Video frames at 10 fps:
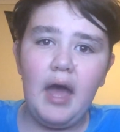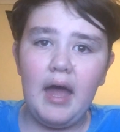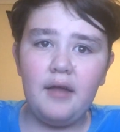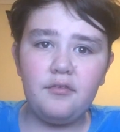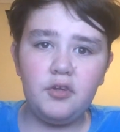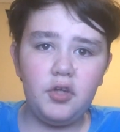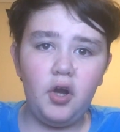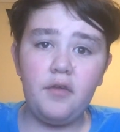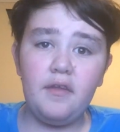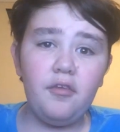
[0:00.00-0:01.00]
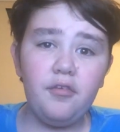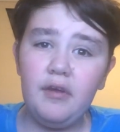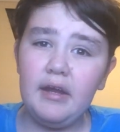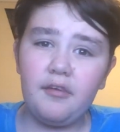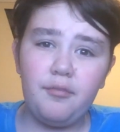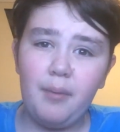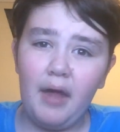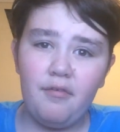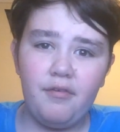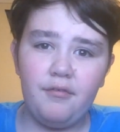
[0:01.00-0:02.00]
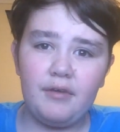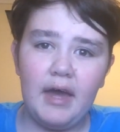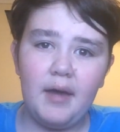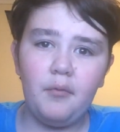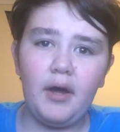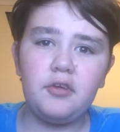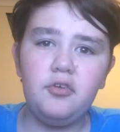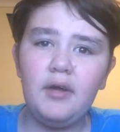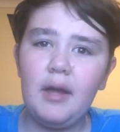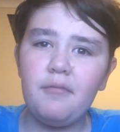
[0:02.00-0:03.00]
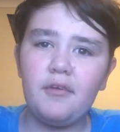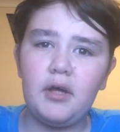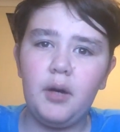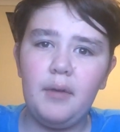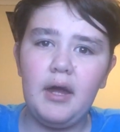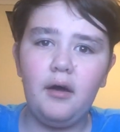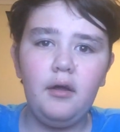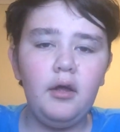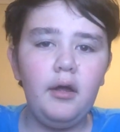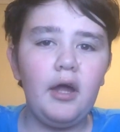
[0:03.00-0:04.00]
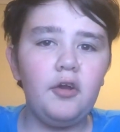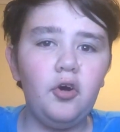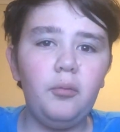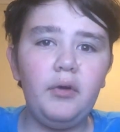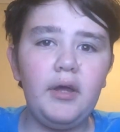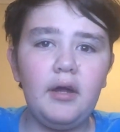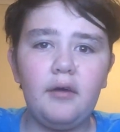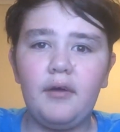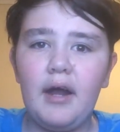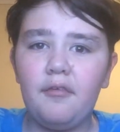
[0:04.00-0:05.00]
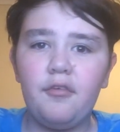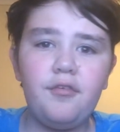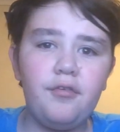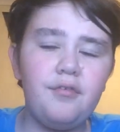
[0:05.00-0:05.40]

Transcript: And you know, this is an expensive game. Like new games that come out are normally around,